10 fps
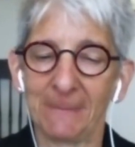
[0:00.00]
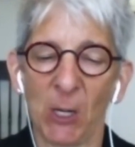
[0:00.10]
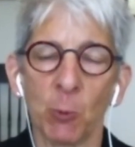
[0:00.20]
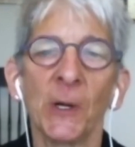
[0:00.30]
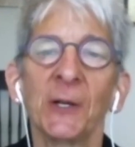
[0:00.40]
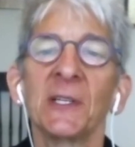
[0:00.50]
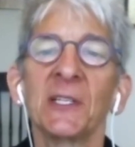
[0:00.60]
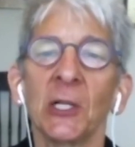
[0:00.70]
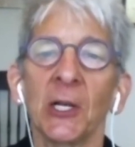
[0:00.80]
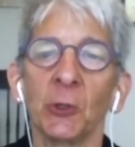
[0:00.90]
rigorous
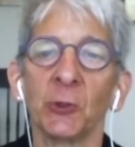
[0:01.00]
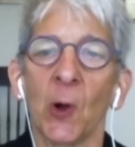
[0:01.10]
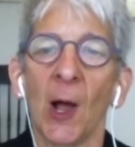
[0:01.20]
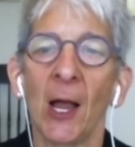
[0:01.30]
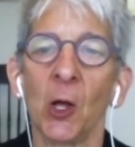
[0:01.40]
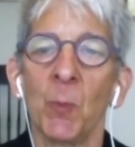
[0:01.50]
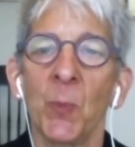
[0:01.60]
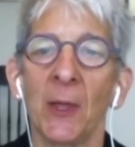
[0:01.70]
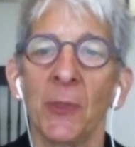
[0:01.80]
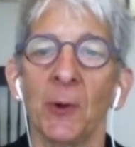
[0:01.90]
clinical trial,
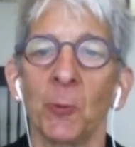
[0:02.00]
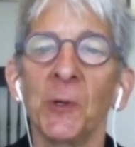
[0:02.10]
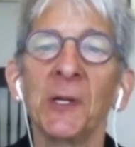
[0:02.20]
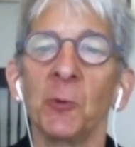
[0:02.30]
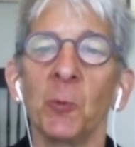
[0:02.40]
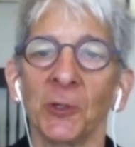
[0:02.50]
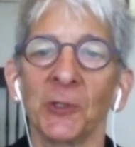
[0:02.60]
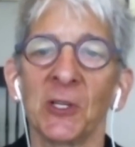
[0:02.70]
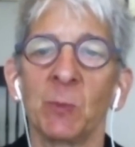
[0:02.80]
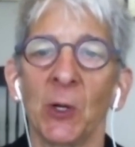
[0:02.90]
but the real world
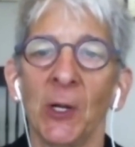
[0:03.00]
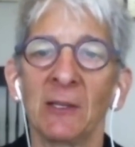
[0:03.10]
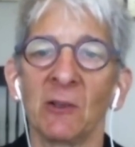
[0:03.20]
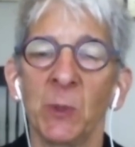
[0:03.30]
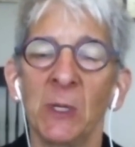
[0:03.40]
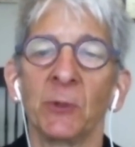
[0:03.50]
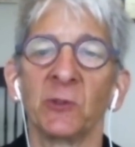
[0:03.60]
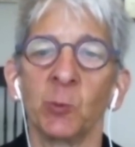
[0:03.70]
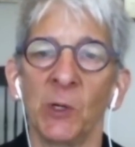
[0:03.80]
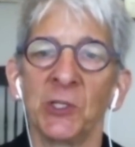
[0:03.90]
experience of people
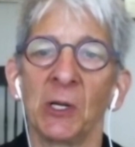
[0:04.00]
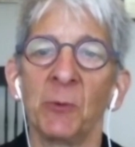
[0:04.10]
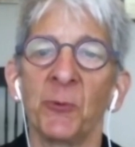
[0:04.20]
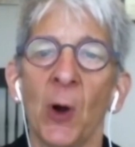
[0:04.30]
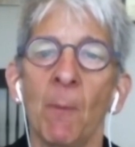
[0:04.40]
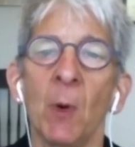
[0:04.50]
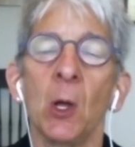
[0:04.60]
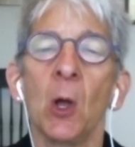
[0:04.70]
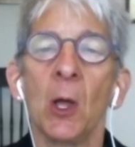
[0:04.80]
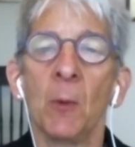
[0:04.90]
switching from
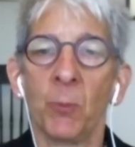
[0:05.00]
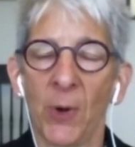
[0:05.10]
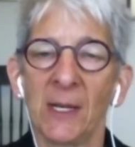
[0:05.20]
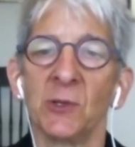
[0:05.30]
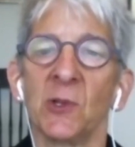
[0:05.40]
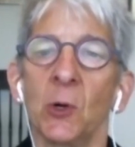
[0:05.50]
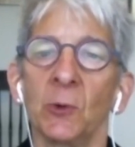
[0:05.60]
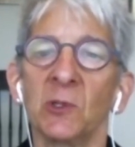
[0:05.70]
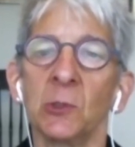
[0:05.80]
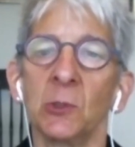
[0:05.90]
prednisone
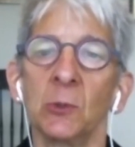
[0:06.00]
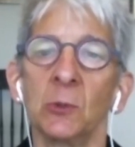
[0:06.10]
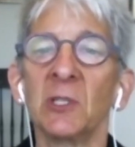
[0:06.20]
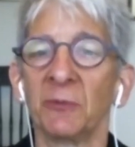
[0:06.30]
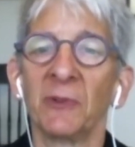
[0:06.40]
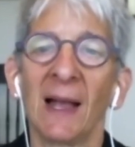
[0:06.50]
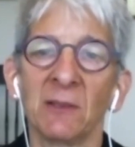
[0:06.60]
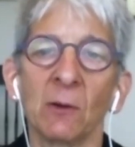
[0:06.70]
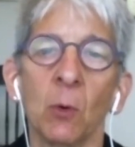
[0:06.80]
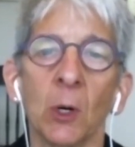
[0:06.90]
to
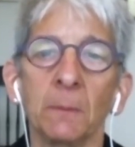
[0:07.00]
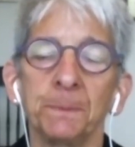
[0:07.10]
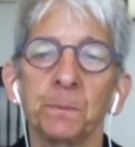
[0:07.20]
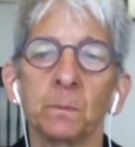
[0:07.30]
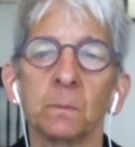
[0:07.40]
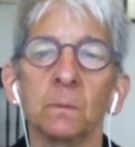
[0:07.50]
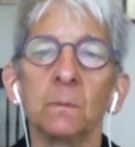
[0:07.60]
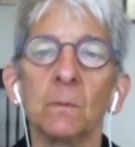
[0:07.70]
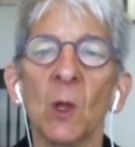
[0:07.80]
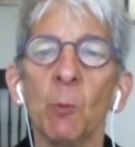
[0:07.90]
Deflazacort.
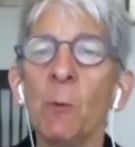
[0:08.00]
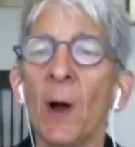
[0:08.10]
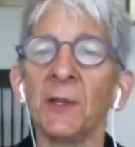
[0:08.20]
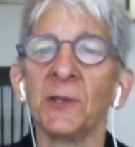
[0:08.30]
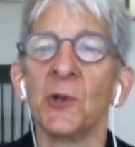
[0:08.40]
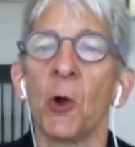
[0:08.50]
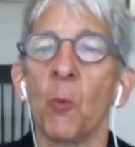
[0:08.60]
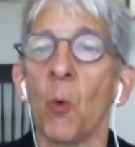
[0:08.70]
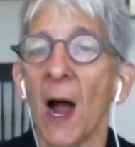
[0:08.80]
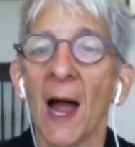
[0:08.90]
We wanted to know
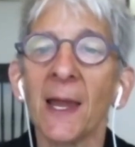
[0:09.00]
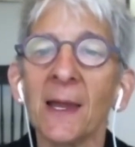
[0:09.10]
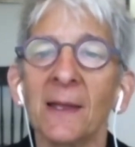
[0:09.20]
why